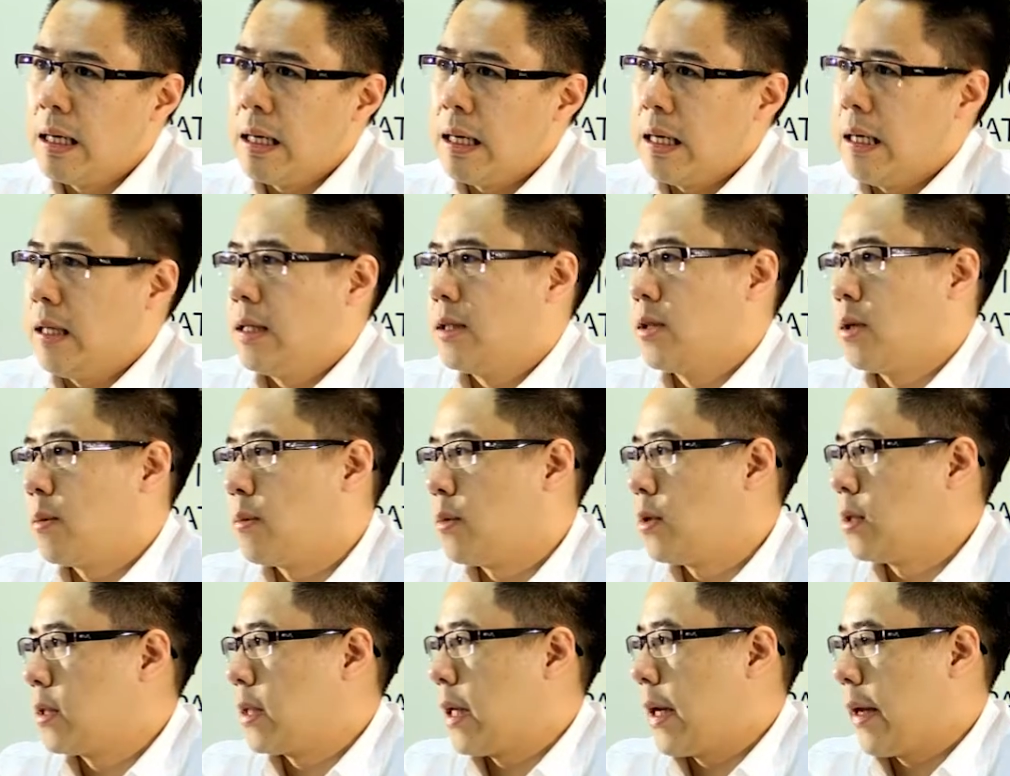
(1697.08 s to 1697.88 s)
it's
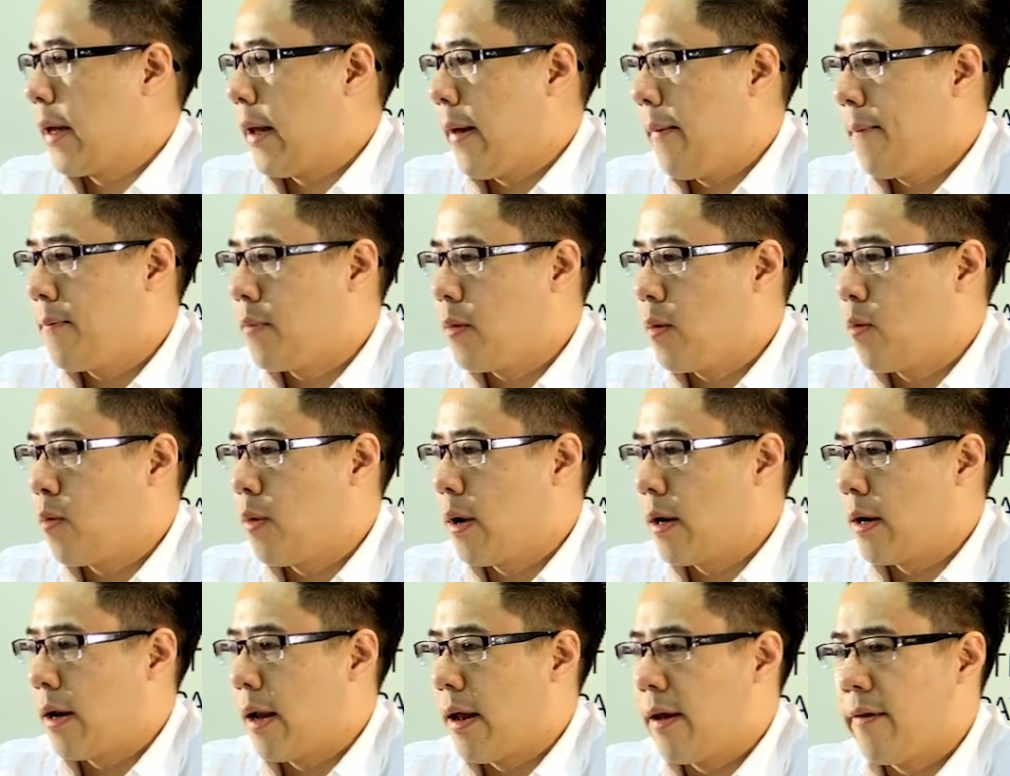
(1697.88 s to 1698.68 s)
almost like
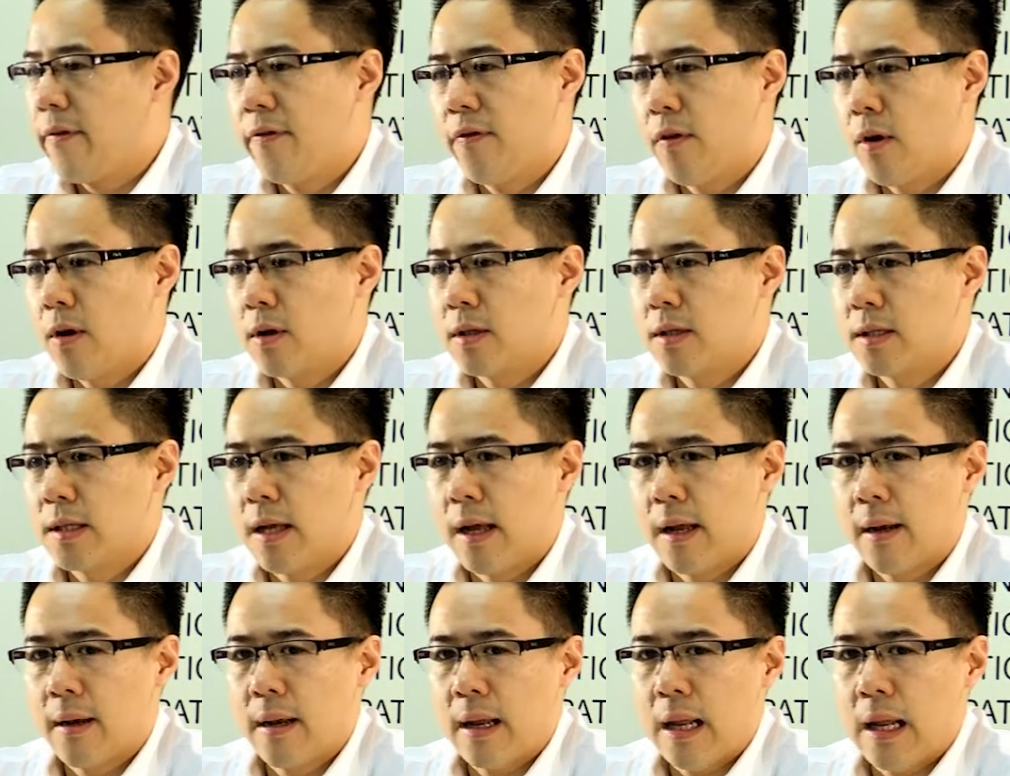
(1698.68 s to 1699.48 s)
when they first
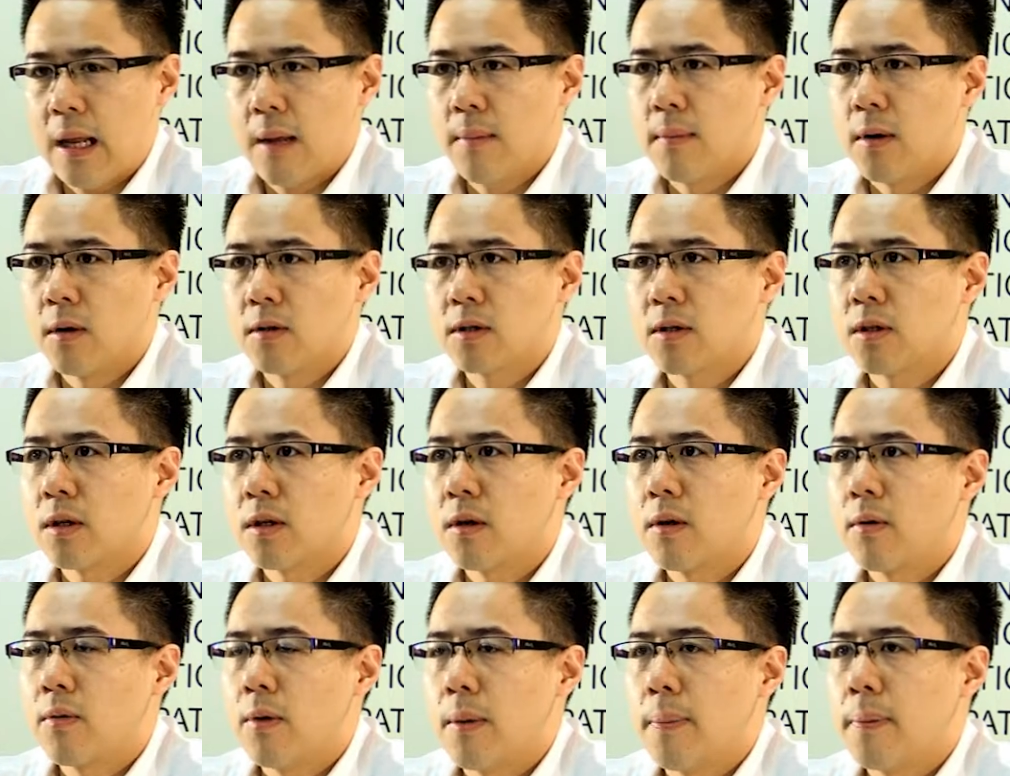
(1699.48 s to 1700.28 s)
said email is
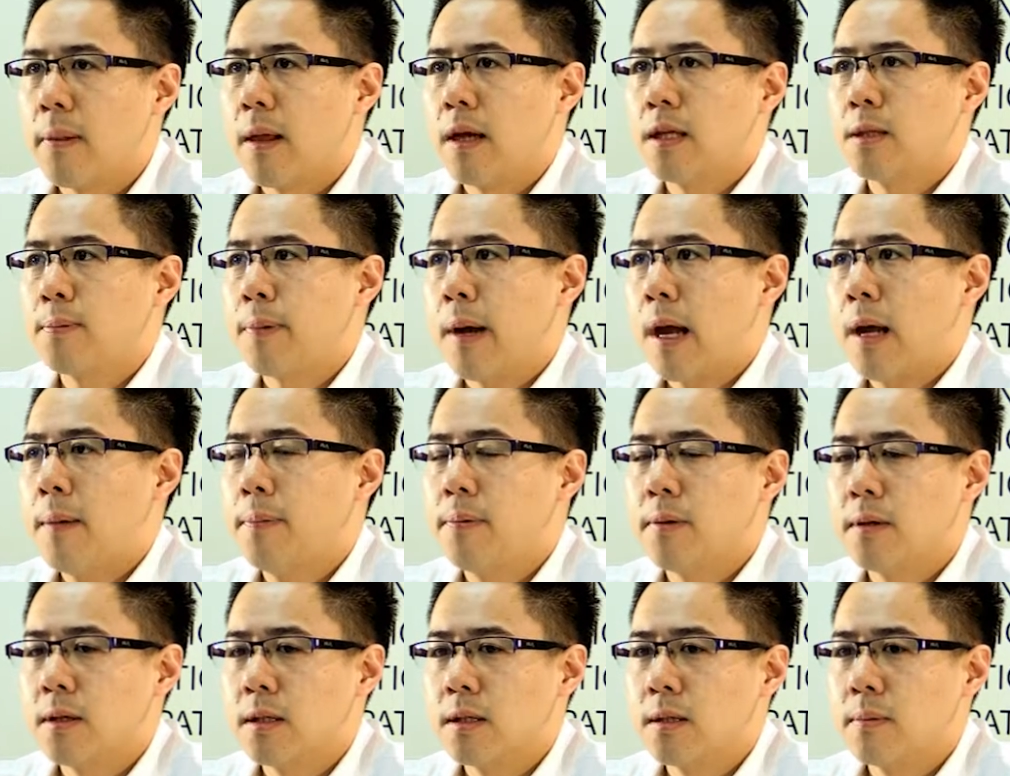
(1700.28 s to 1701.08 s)
going to replace
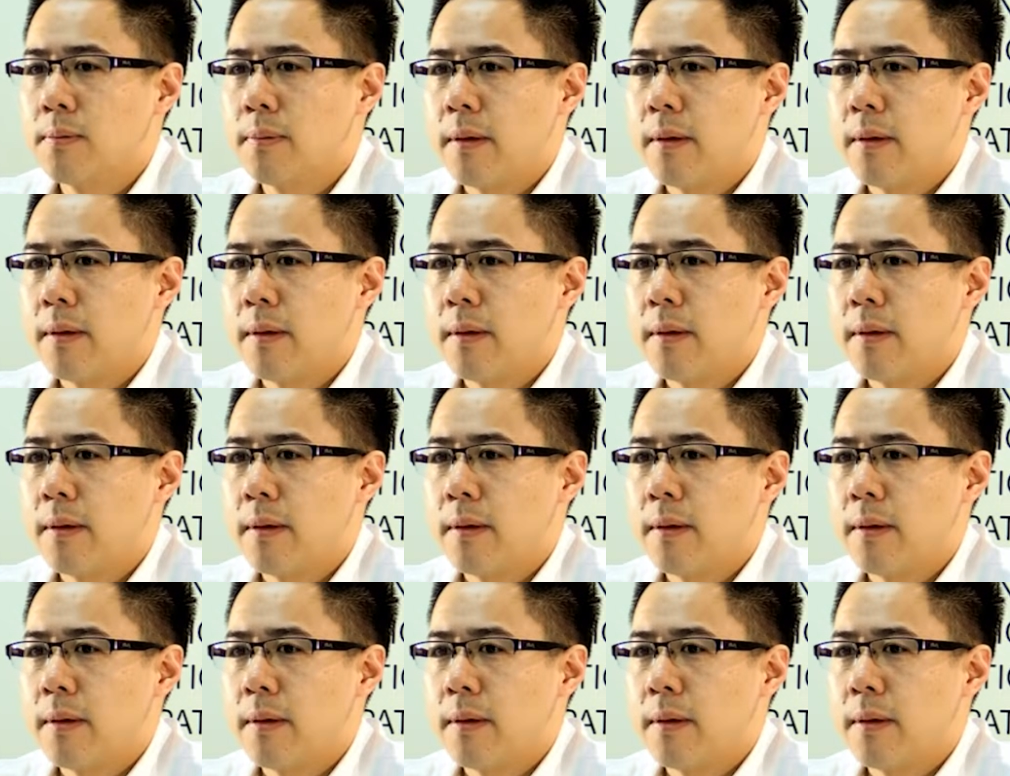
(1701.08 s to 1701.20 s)
papers,